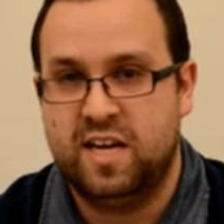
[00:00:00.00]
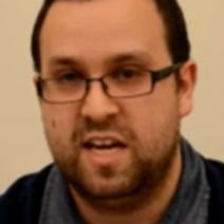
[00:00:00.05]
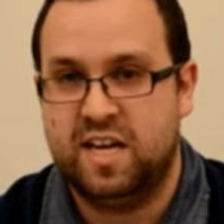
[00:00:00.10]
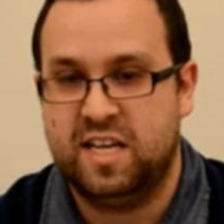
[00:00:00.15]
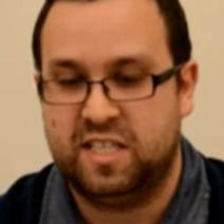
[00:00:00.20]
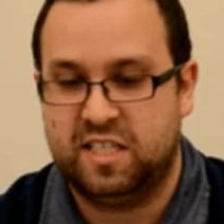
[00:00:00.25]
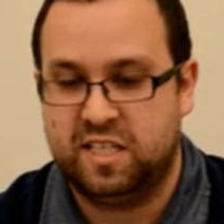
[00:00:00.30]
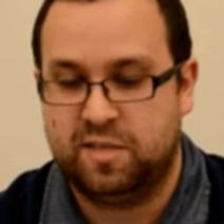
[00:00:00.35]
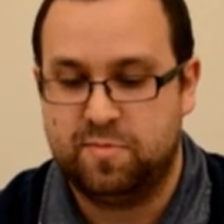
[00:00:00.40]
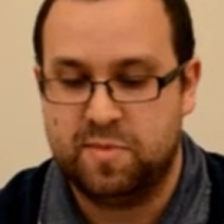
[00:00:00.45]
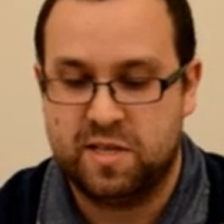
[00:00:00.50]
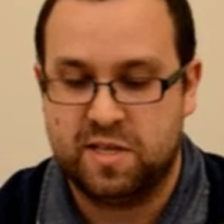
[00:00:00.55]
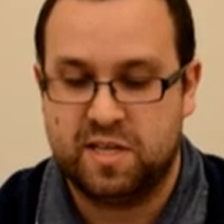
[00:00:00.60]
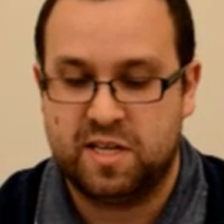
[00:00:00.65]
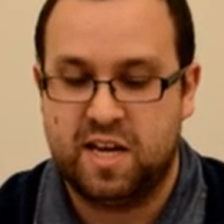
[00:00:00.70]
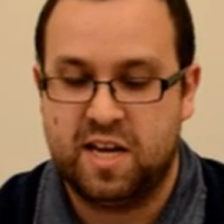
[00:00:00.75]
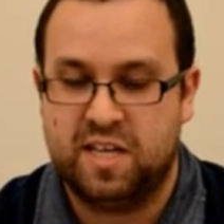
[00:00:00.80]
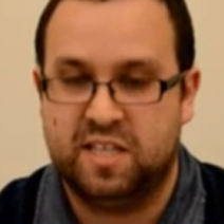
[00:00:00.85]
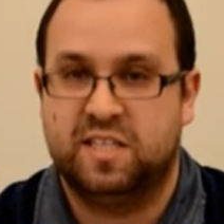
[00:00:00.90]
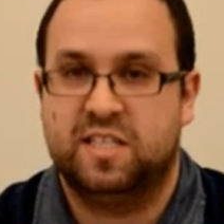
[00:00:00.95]
is this, milli
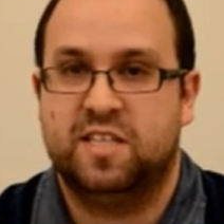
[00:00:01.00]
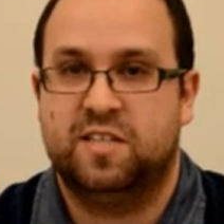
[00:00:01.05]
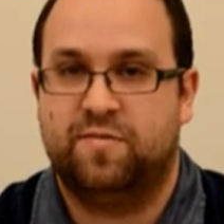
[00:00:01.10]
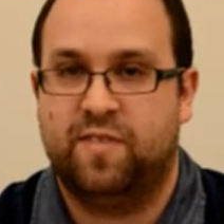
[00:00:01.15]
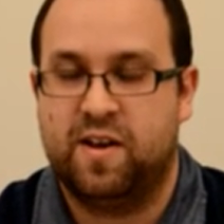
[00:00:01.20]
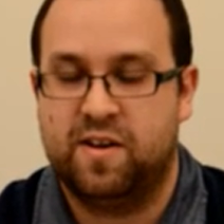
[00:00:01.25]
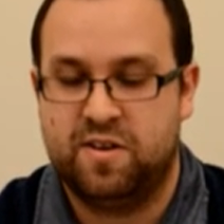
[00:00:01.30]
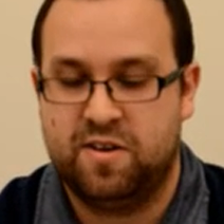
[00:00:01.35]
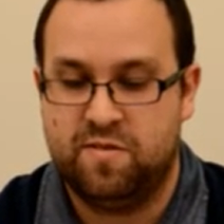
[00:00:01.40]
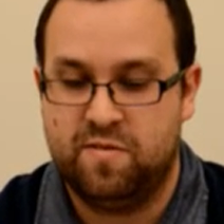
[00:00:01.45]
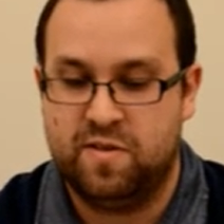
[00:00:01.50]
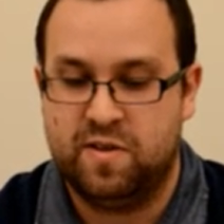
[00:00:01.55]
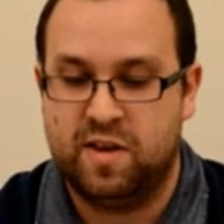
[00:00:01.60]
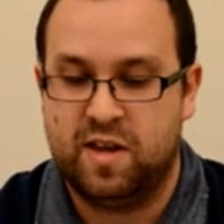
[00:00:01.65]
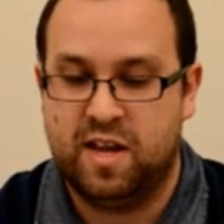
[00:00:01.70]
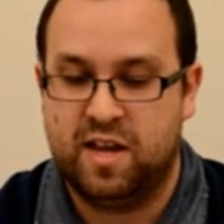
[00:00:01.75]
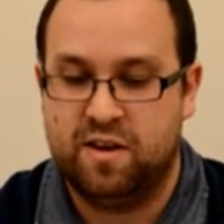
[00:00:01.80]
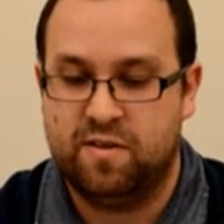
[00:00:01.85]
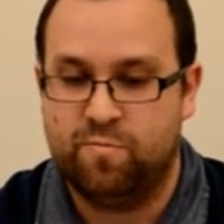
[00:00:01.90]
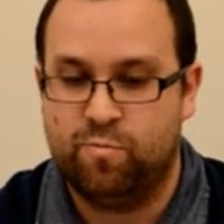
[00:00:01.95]
is this value in,
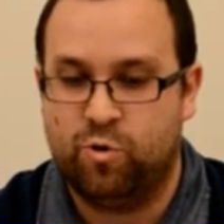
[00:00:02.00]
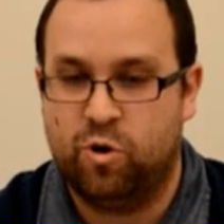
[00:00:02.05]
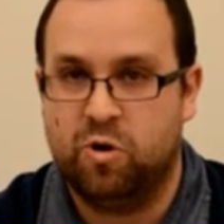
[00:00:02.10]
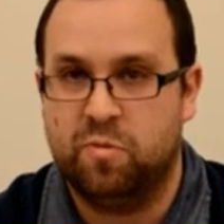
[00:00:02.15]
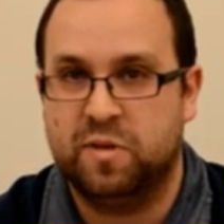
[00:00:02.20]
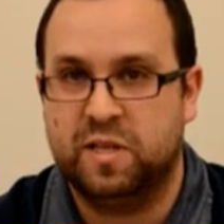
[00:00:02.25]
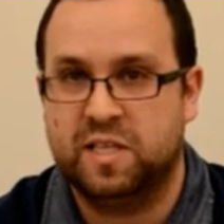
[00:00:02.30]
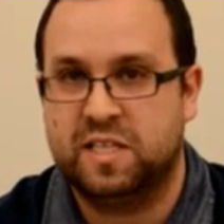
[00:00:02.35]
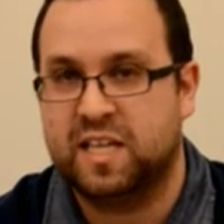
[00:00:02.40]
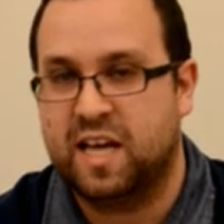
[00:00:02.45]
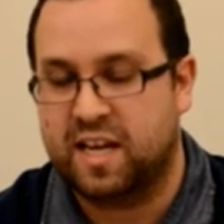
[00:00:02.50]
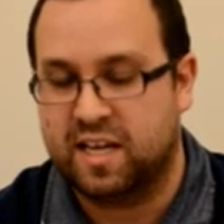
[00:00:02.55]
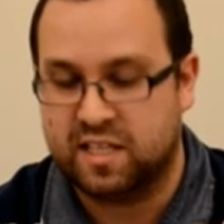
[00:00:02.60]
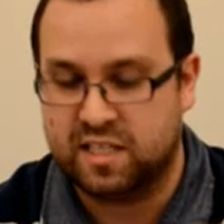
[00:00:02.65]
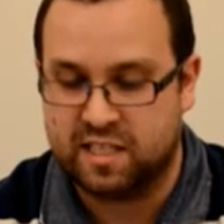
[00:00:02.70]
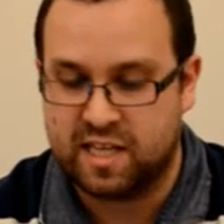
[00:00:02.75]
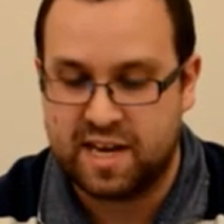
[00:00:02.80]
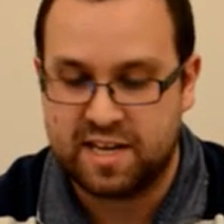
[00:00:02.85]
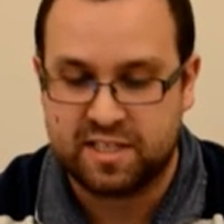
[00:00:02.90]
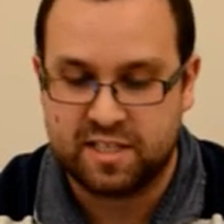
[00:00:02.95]
in raw
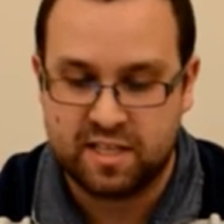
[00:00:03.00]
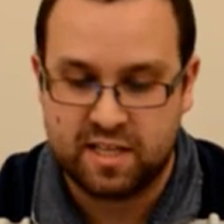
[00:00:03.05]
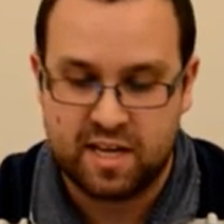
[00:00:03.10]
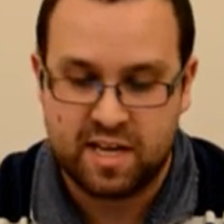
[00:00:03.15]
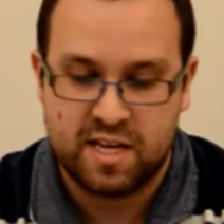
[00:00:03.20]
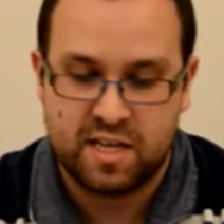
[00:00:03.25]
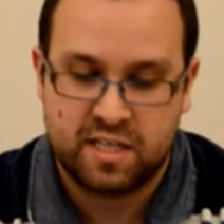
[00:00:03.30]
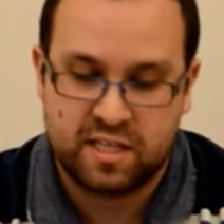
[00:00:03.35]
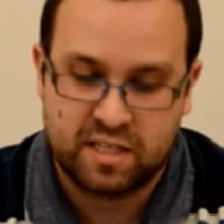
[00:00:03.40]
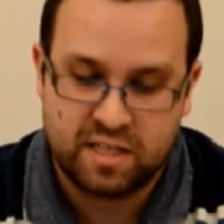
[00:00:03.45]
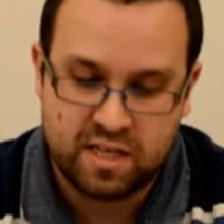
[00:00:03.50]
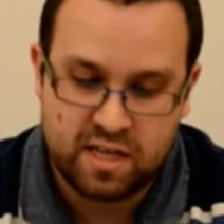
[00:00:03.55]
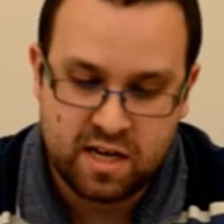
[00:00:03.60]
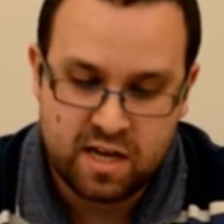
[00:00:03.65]
milliseconds less than this?